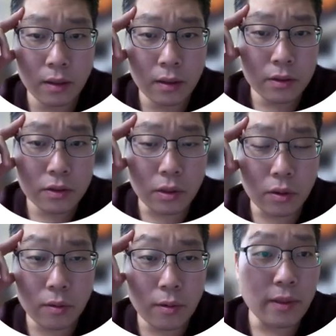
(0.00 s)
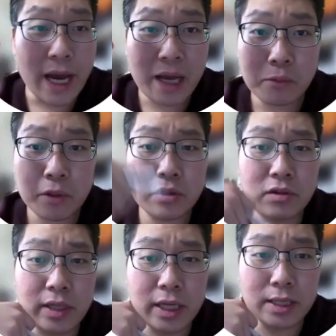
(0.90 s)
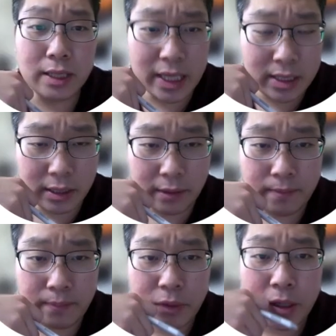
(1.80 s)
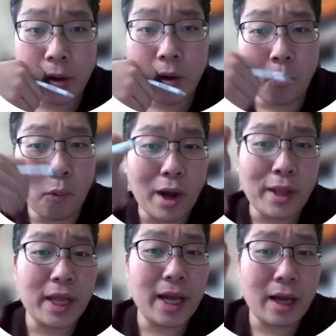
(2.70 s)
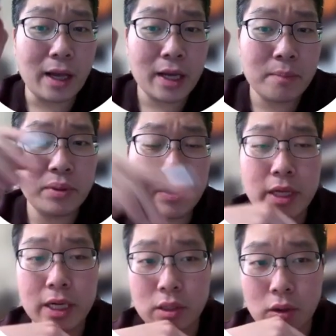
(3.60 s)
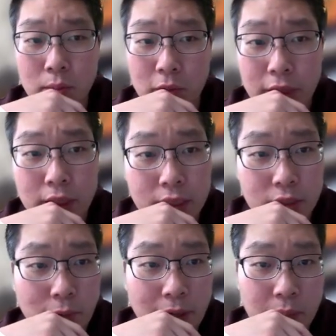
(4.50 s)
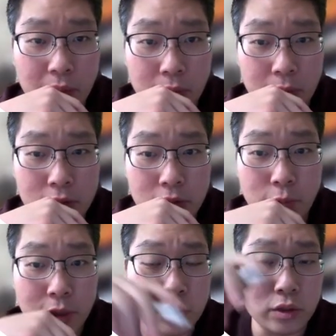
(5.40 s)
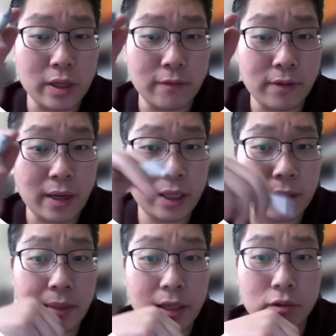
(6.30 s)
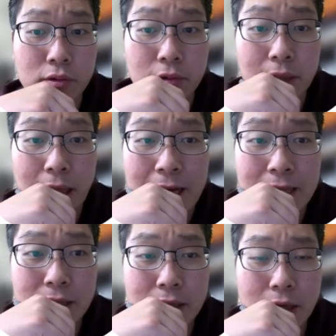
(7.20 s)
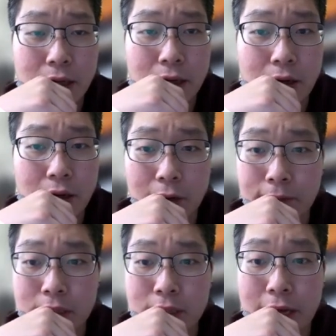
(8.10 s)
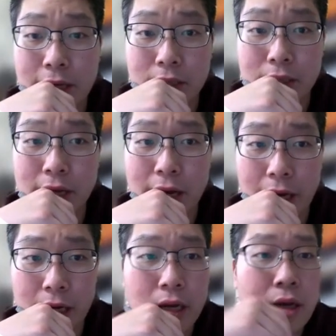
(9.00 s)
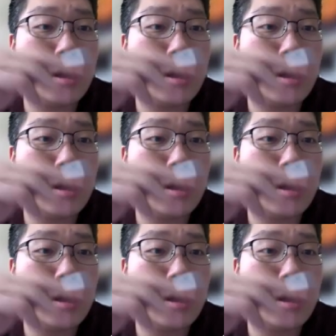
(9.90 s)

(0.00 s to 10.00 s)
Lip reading: So that was today's lesson. What I put as a homework is a whiteboard question, which you can find in my Google class of Science 9.